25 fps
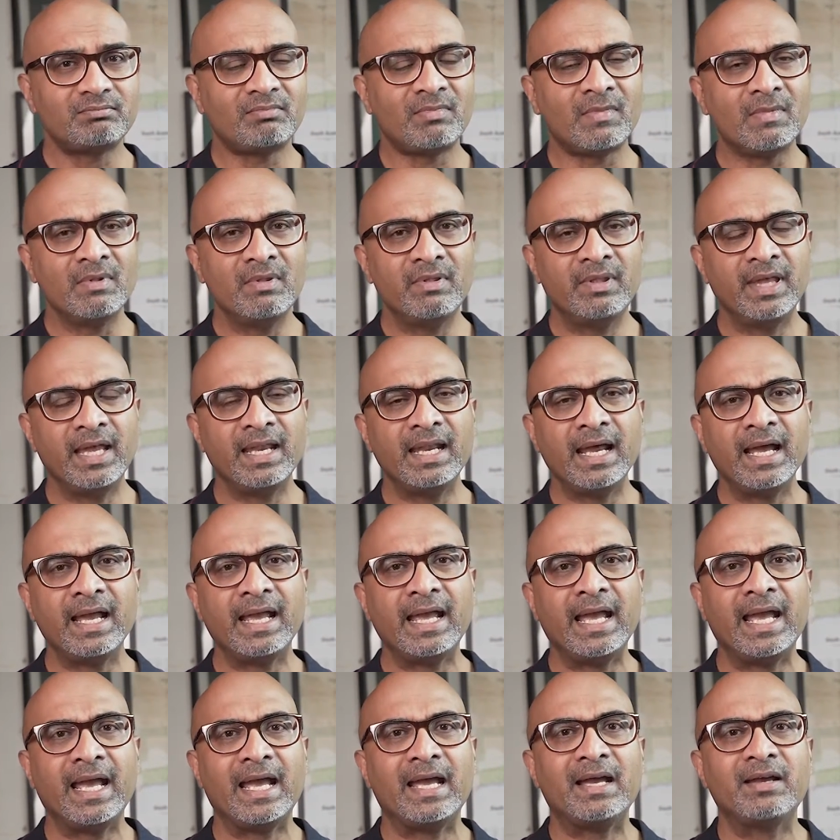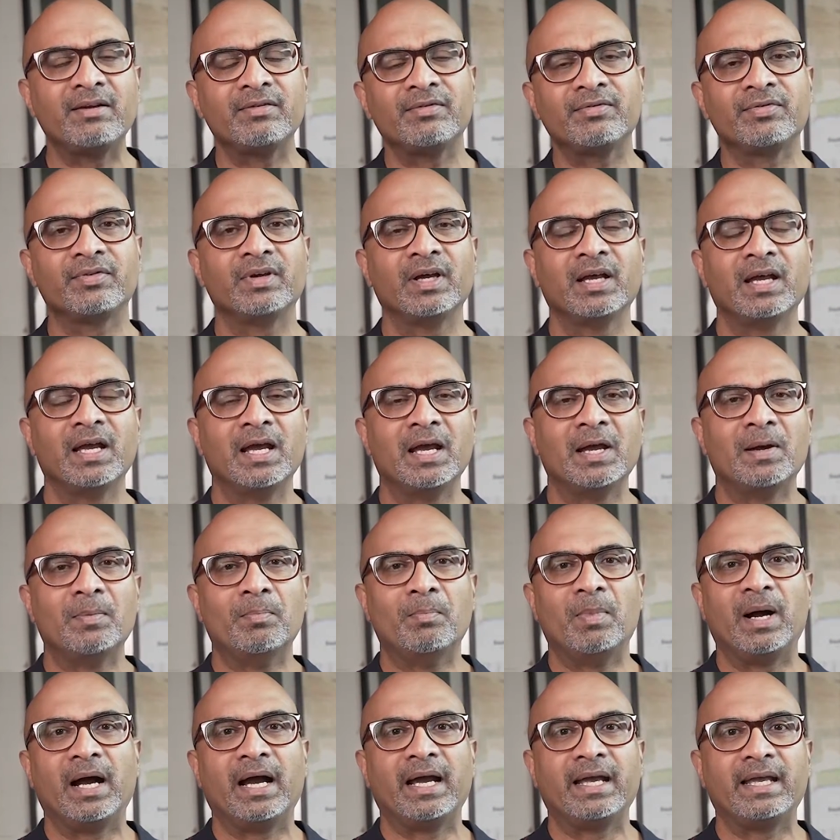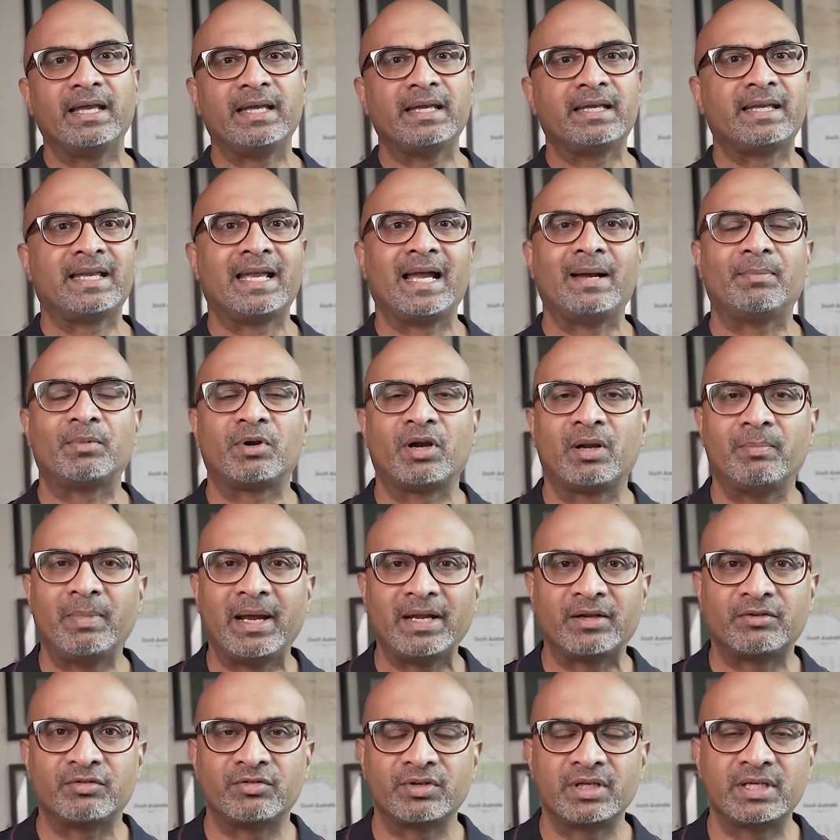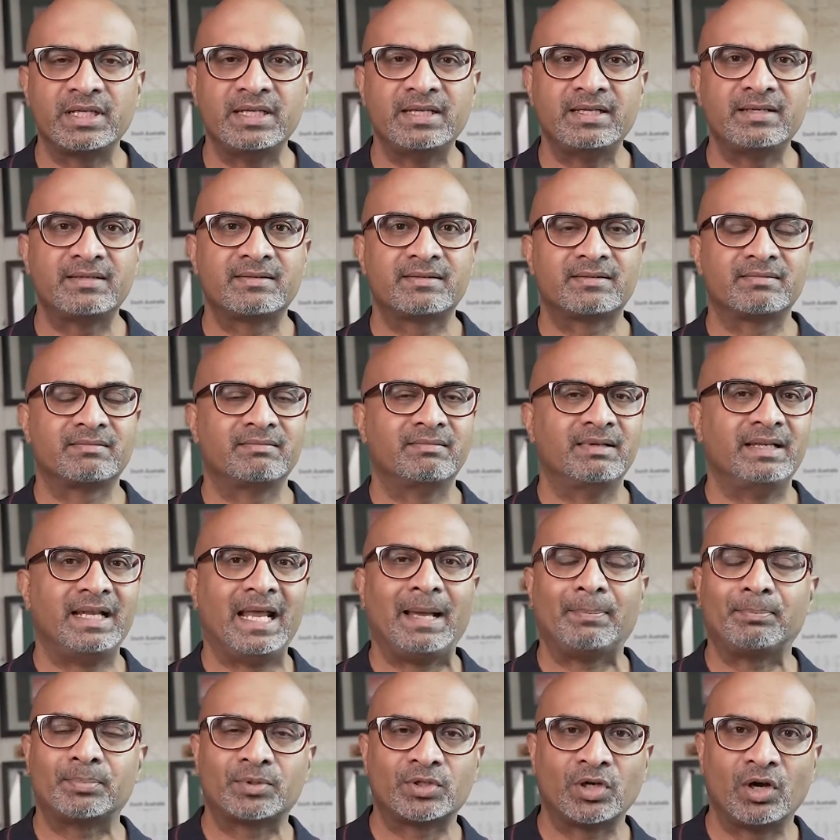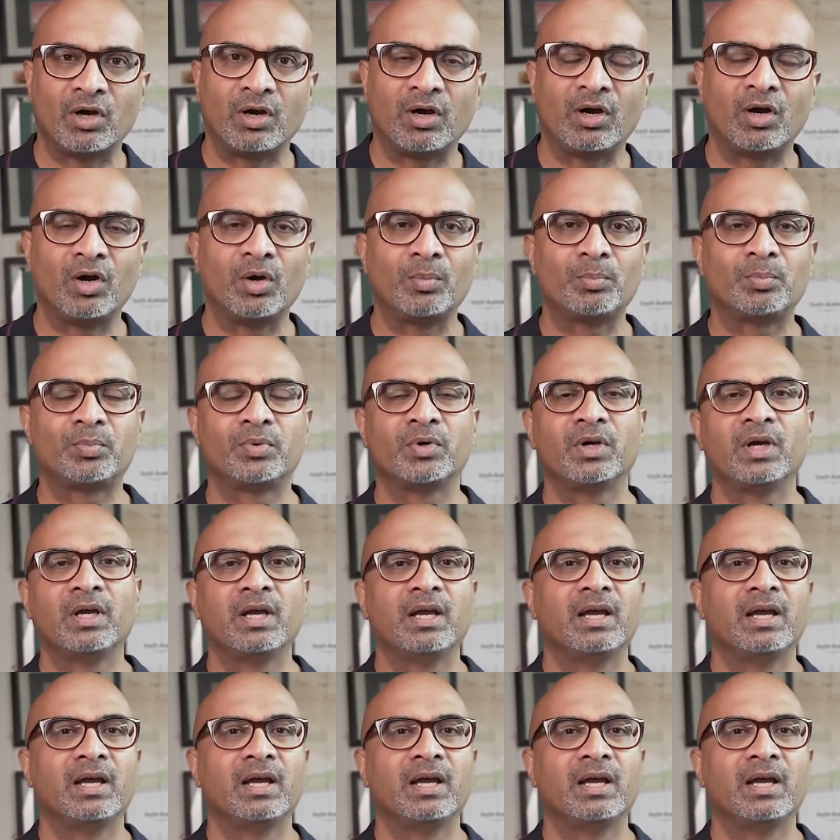Then I have my camera batteries, laptop.